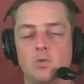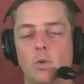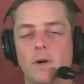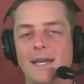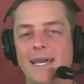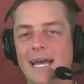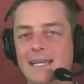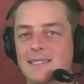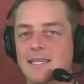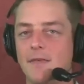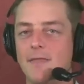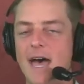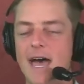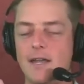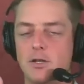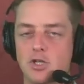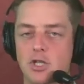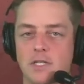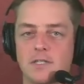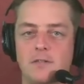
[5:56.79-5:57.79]
We'll get to
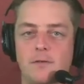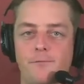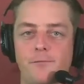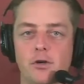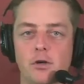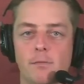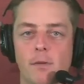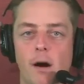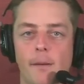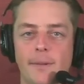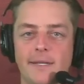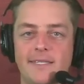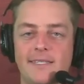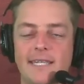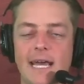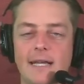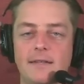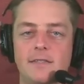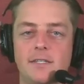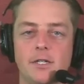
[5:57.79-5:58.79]
that in just a few moments.
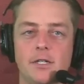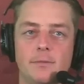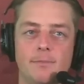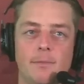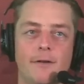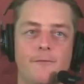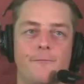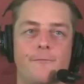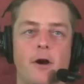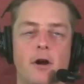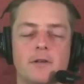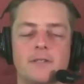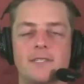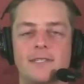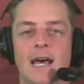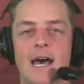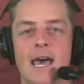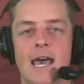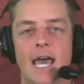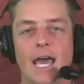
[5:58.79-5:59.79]
Stay tuned. But
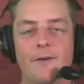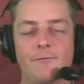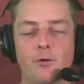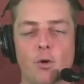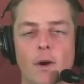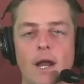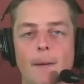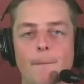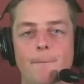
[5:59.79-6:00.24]
first, if you want to